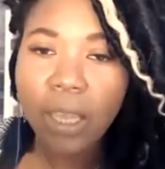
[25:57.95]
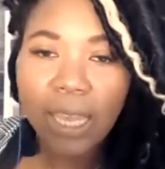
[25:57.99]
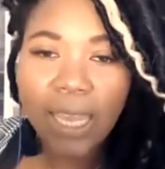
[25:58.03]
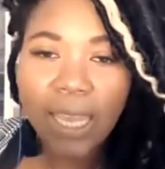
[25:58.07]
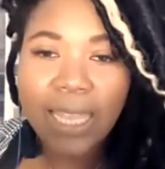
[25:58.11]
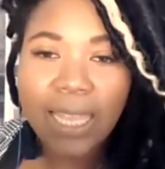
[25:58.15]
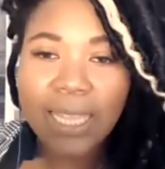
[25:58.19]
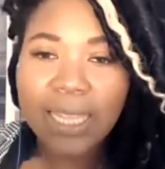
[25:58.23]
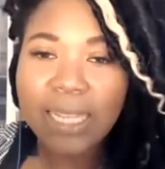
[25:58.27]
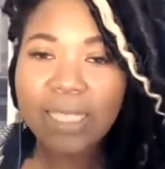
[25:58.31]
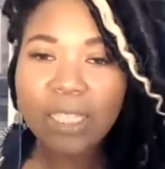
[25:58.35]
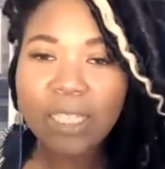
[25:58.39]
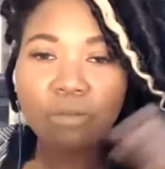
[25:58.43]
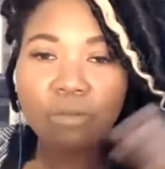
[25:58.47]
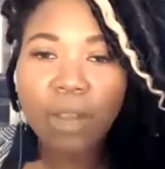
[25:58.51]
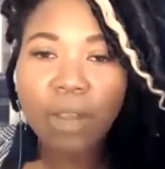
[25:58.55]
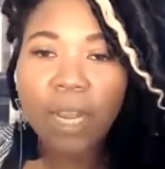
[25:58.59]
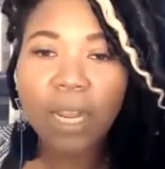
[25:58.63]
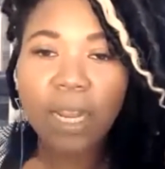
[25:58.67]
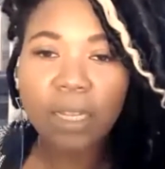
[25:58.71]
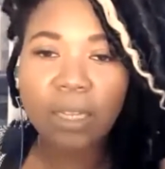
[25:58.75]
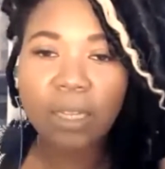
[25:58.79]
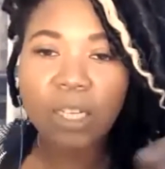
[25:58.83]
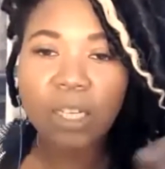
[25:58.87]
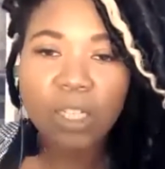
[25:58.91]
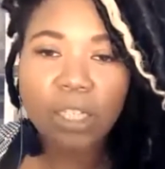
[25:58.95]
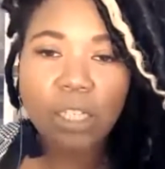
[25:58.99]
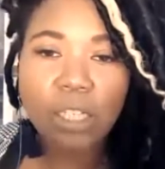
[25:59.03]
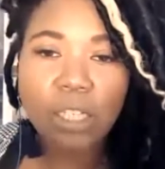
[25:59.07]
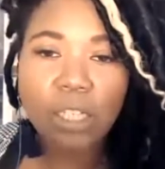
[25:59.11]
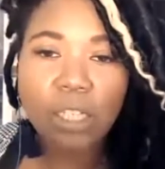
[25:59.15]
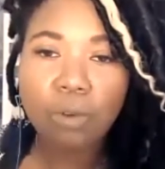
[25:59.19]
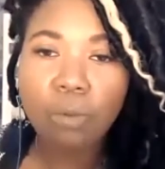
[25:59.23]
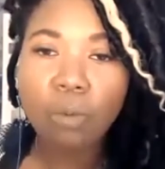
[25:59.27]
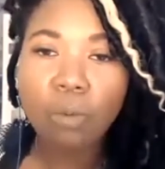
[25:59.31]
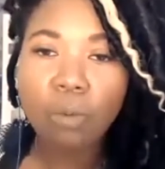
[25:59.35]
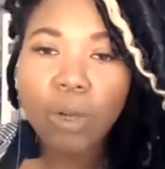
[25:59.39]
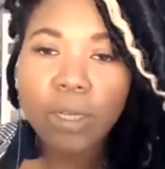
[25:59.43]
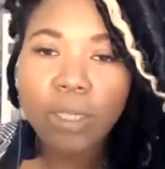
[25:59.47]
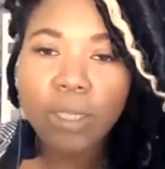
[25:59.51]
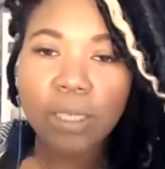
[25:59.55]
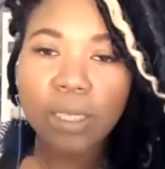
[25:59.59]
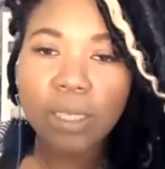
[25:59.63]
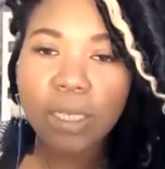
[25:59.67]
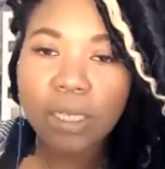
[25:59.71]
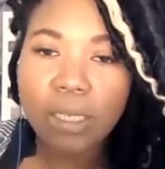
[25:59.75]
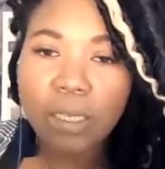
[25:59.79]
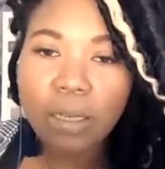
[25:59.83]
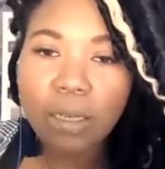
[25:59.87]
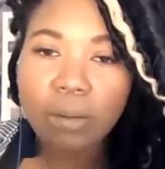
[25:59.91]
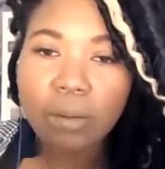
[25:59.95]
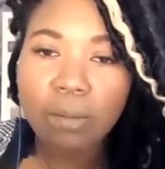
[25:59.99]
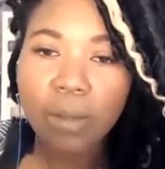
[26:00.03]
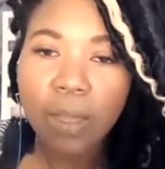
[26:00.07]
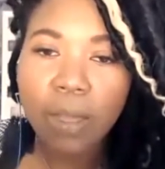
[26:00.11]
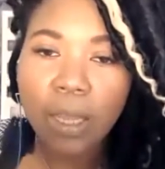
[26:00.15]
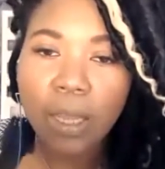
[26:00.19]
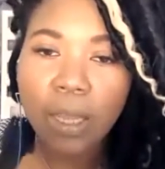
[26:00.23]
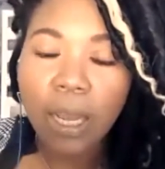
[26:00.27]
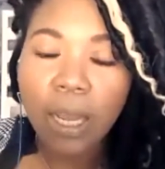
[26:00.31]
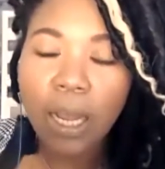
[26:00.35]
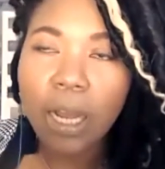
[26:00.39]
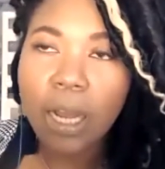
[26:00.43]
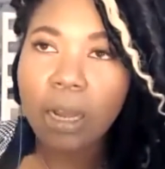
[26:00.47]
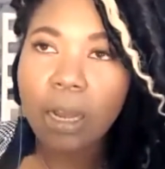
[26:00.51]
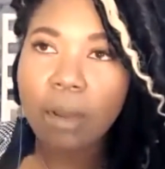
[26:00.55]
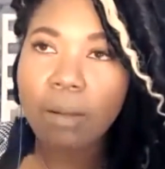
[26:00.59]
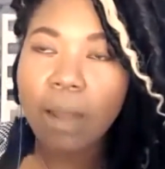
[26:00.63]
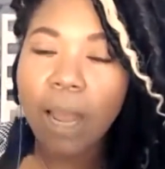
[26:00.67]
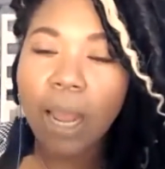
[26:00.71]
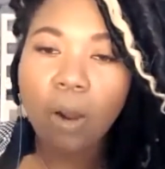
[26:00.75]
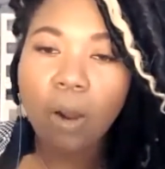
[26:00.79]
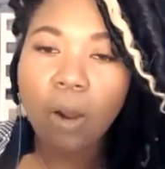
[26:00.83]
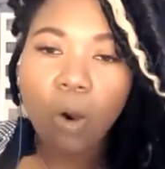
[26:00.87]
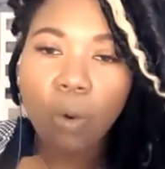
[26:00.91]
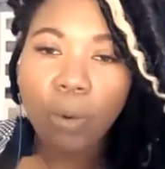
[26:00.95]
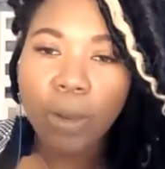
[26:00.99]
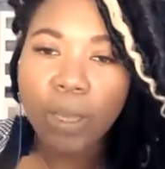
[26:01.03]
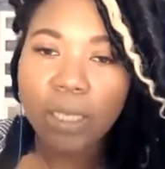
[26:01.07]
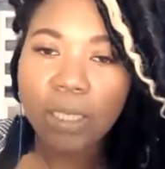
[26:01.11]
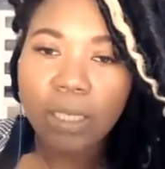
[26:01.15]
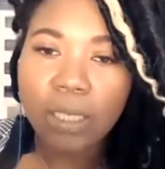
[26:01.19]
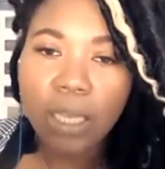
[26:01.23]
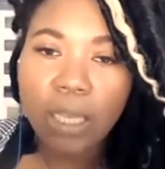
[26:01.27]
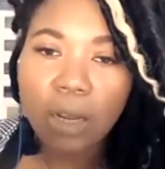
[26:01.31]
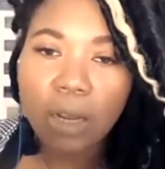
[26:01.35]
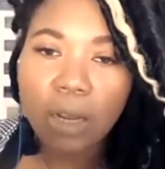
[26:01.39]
And it's a recognition and reward system. I always tell